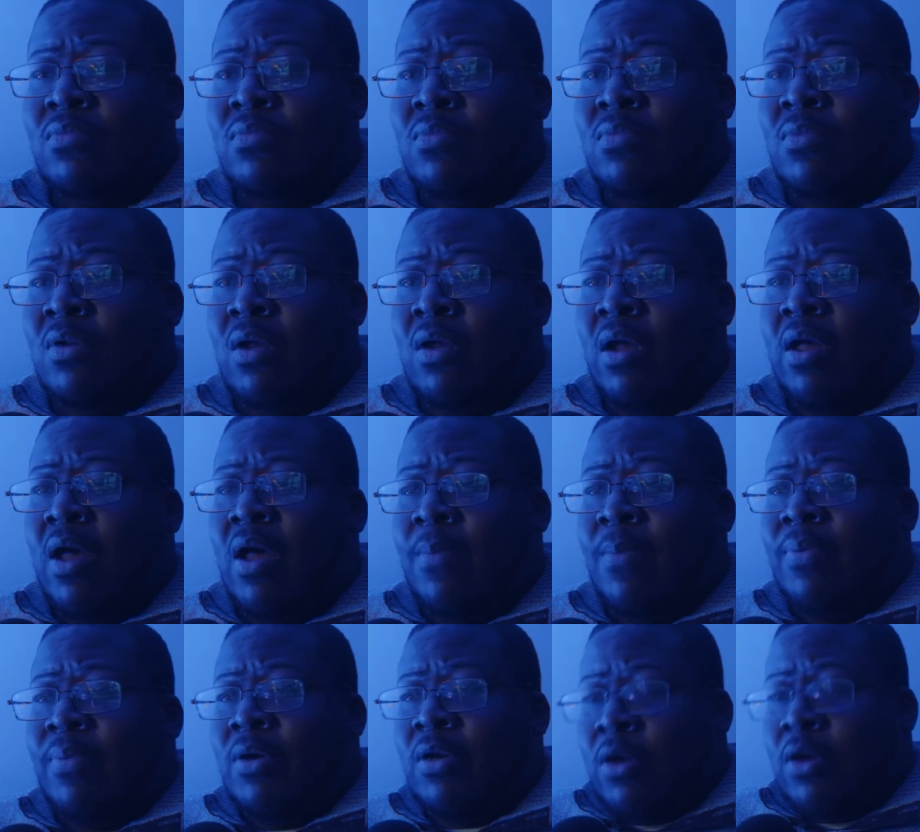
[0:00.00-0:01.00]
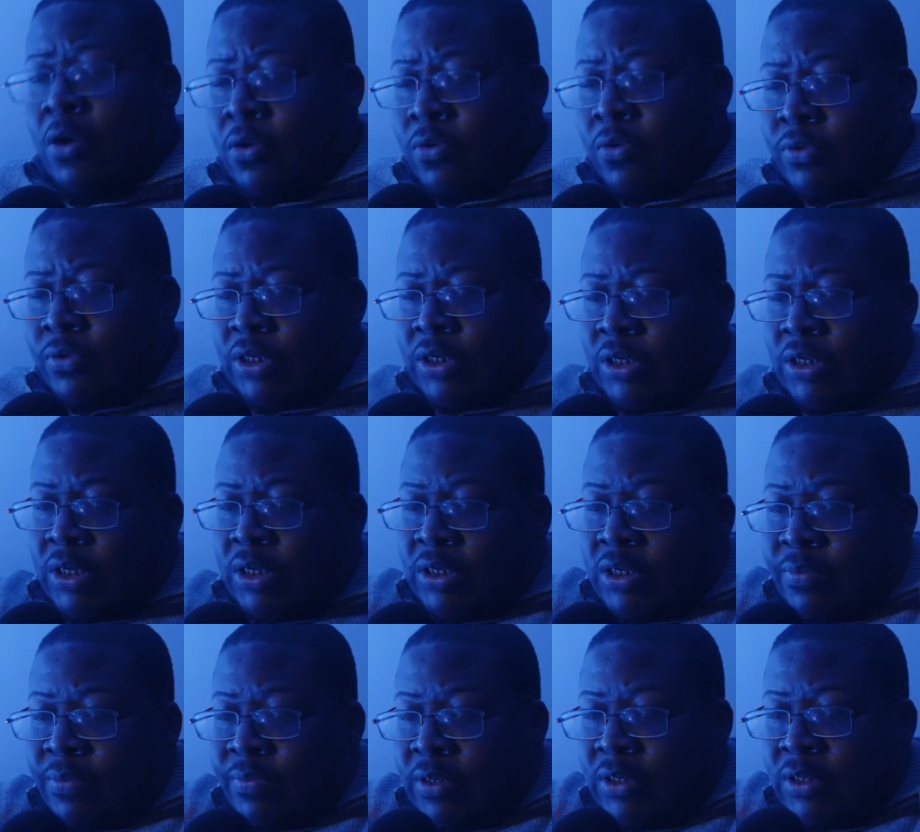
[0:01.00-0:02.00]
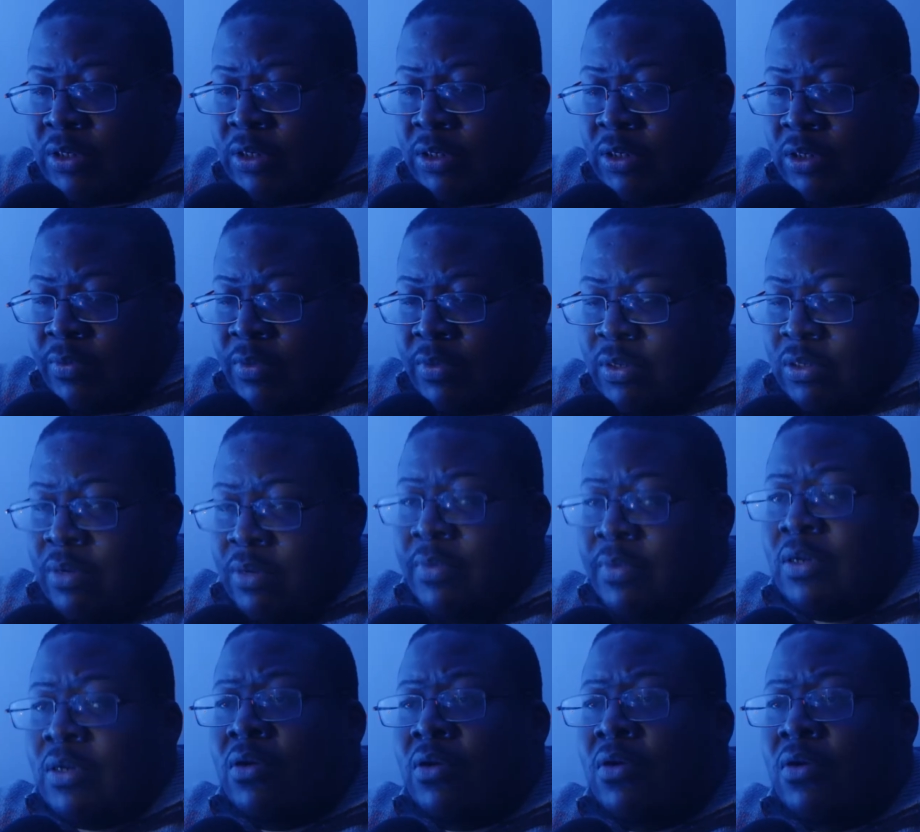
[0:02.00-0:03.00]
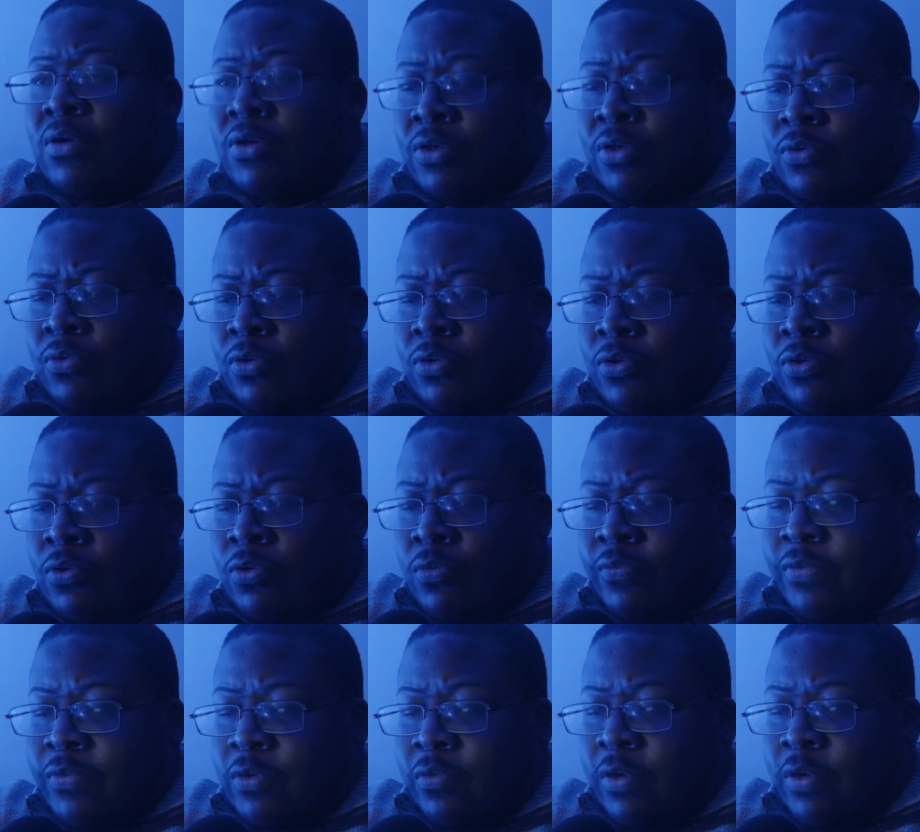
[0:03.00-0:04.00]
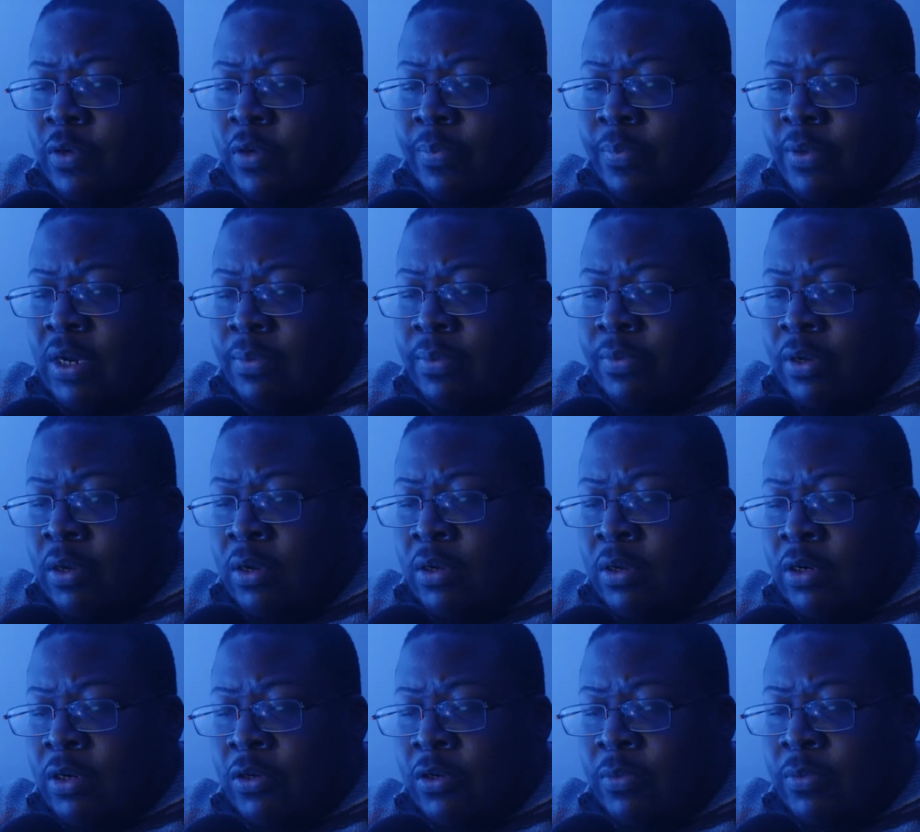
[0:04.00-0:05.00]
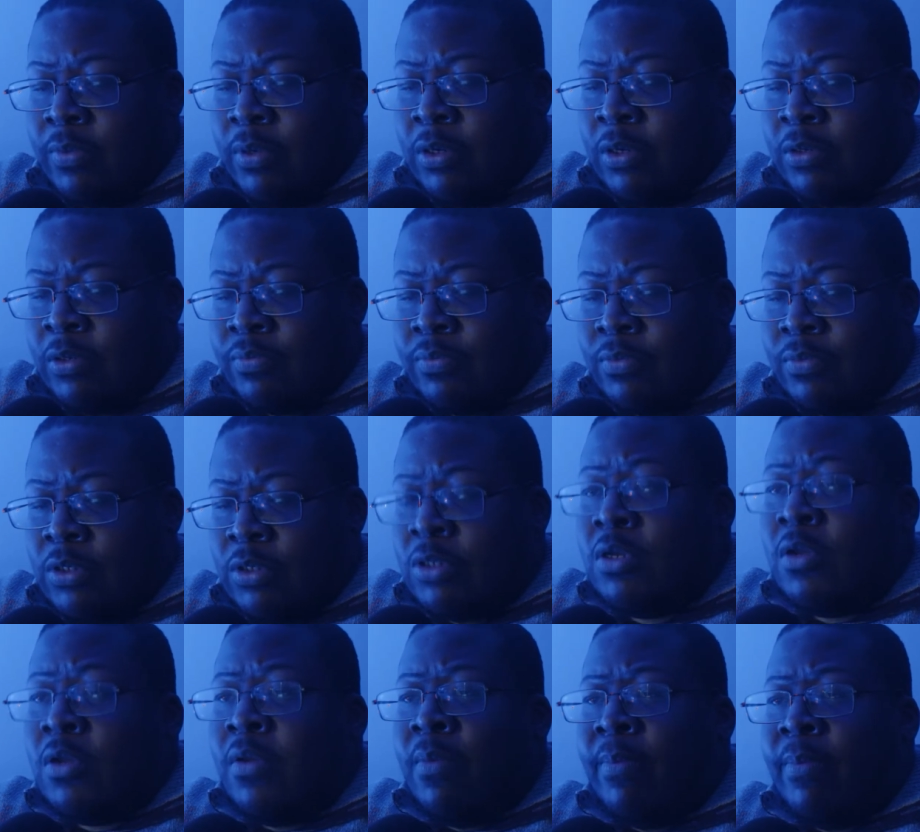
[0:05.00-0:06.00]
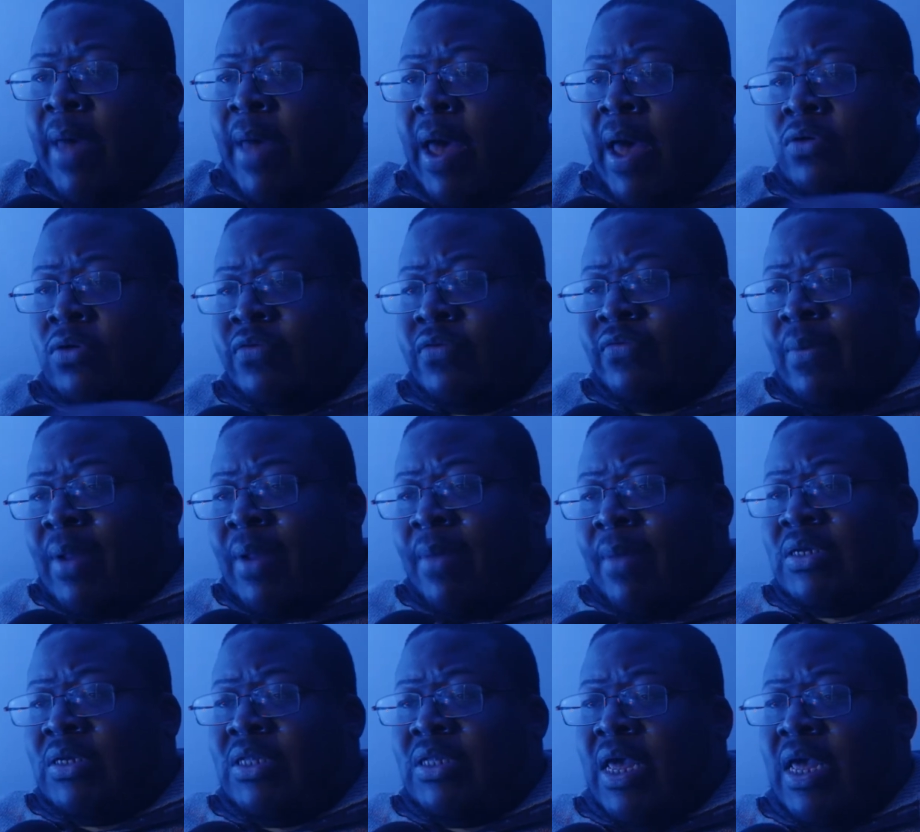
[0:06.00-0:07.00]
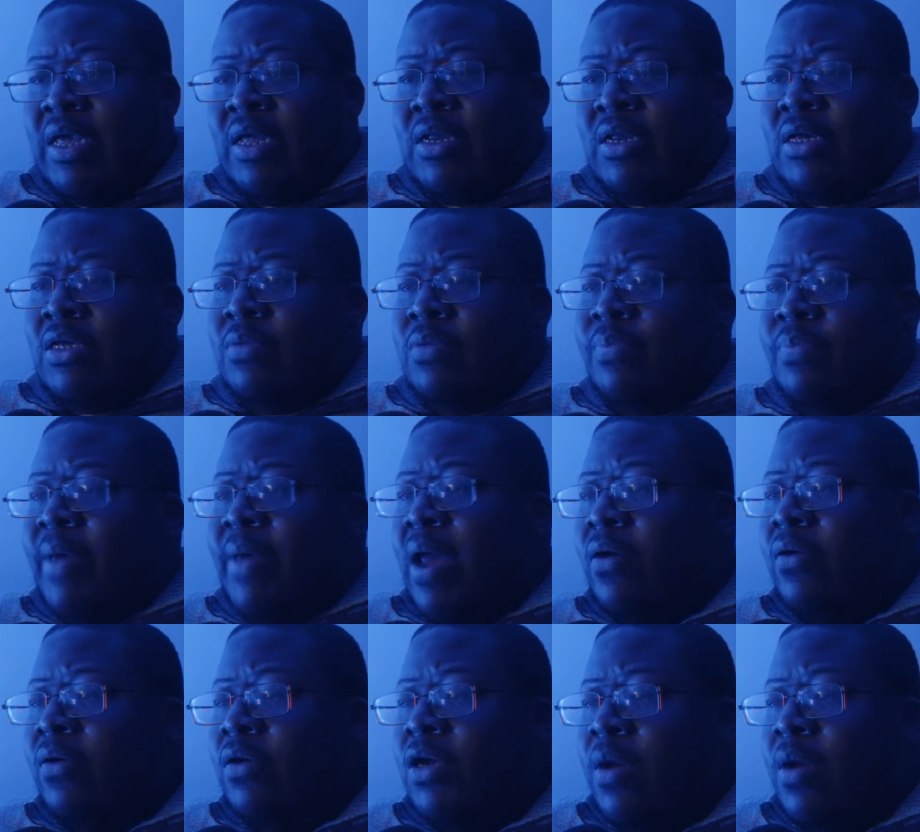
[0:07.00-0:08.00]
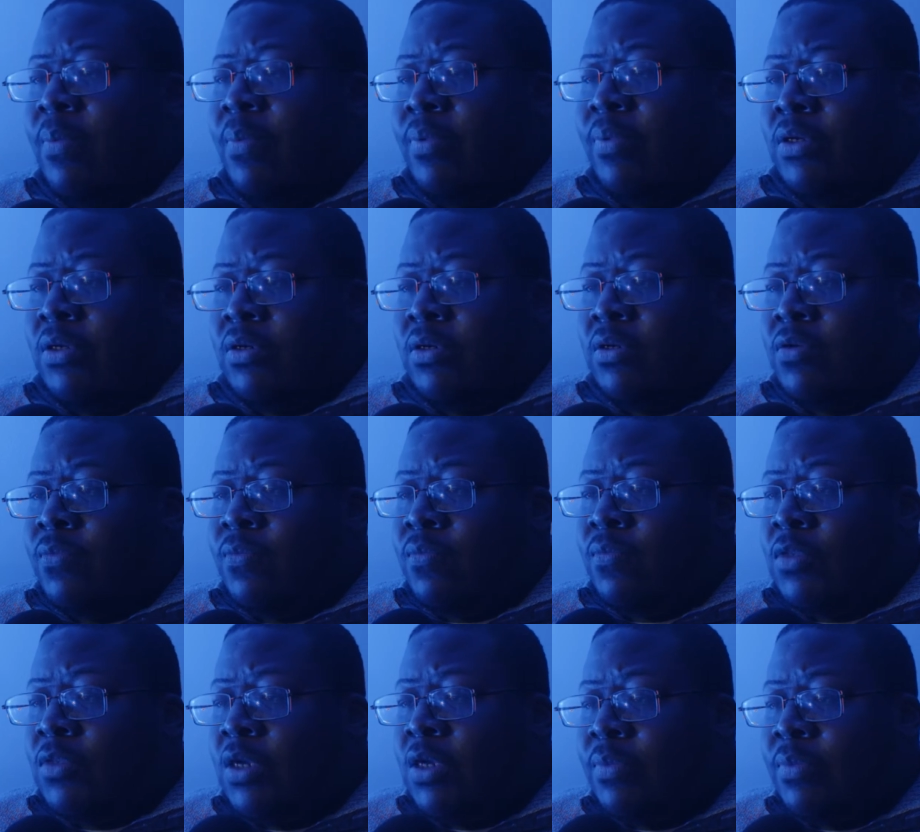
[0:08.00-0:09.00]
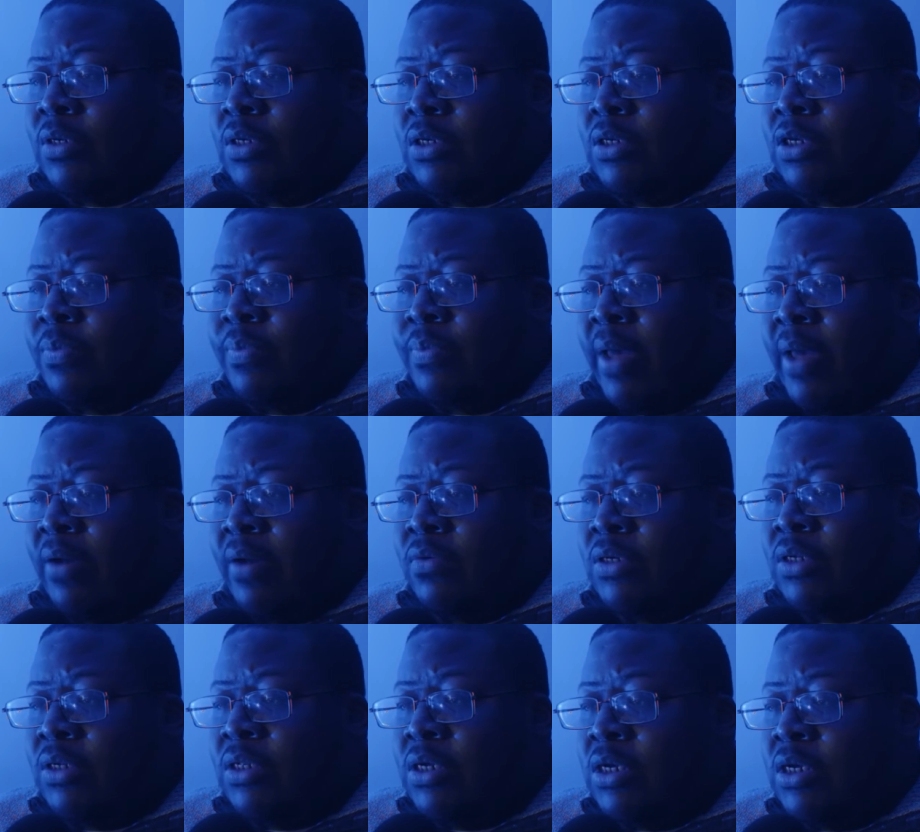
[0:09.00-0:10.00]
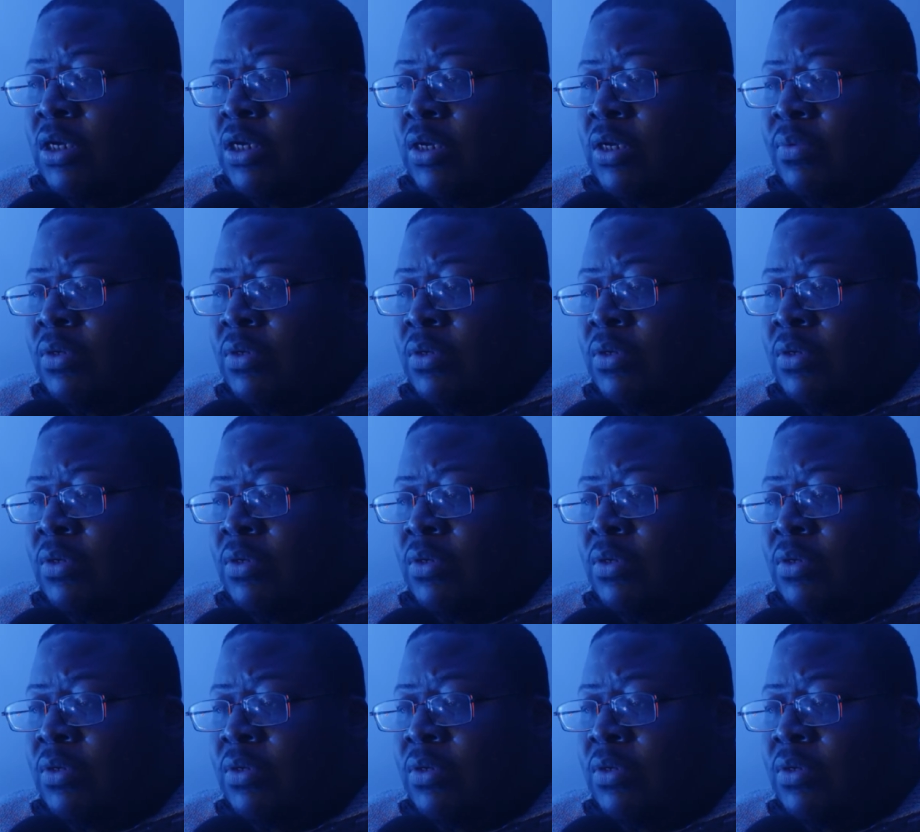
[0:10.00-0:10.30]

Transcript: a couple of O Gs. Let me see. Let me let me look on YouTube real quick. Pull up Young Herb um battles. If I'm not mistaken, he's battled a couple of, let me see, he battled Steams.